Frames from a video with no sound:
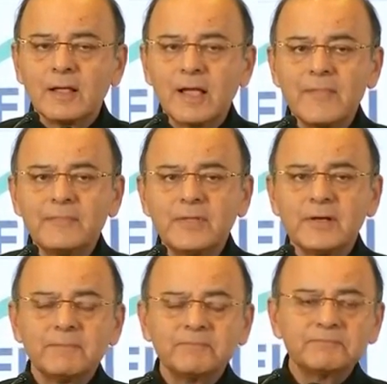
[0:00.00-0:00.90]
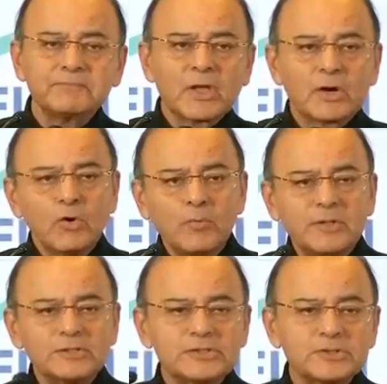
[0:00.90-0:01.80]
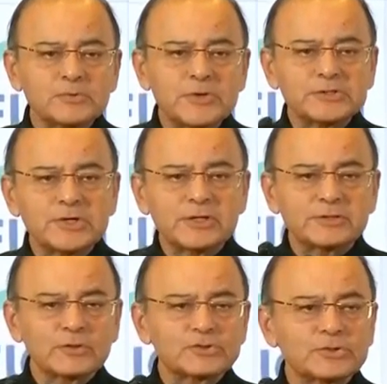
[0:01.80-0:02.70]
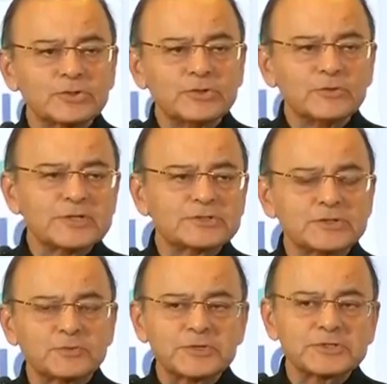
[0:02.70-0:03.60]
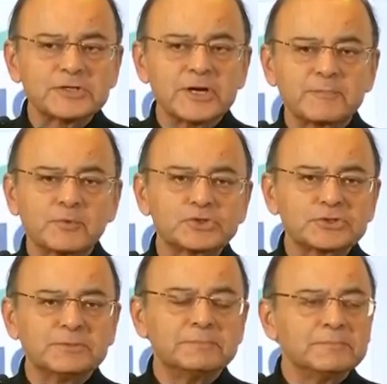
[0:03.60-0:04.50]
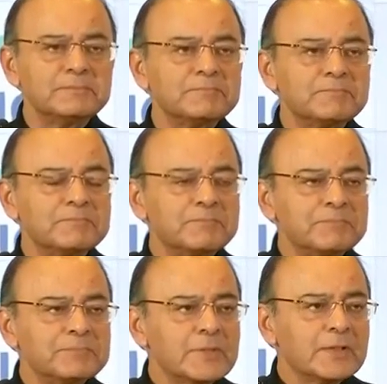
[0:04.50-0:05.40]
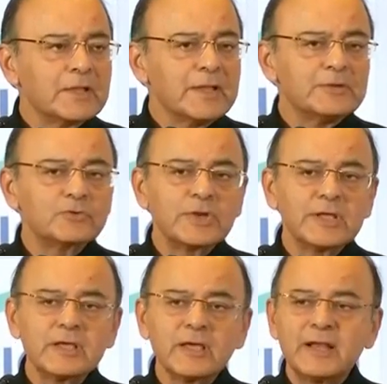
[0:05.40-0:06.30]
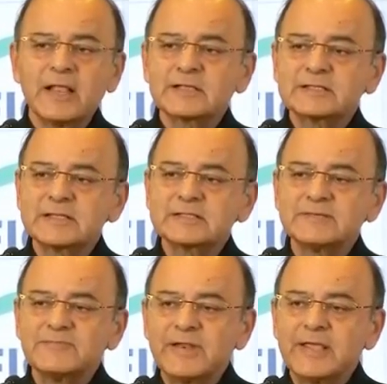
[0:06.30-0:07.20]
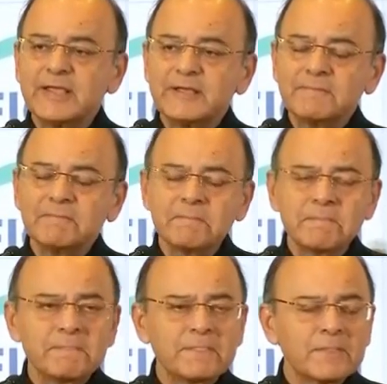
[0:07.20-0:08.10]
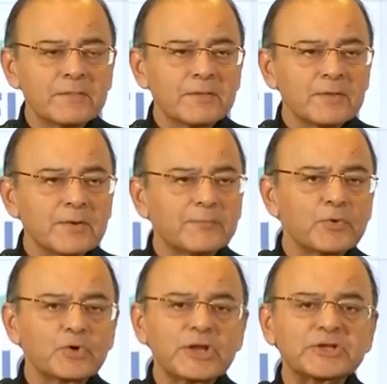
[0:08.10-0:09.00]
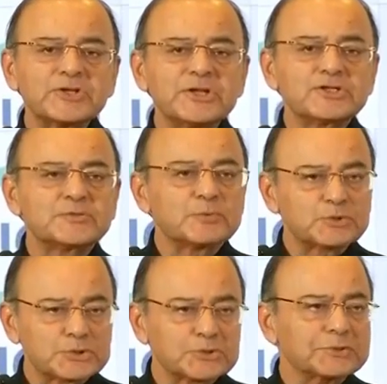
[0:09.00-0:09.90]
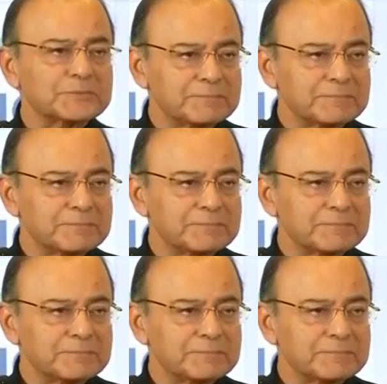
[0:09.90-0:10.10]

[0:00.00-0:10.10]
And the global situation, as also the US situation, had pushed them into taking an excessively protectionist position.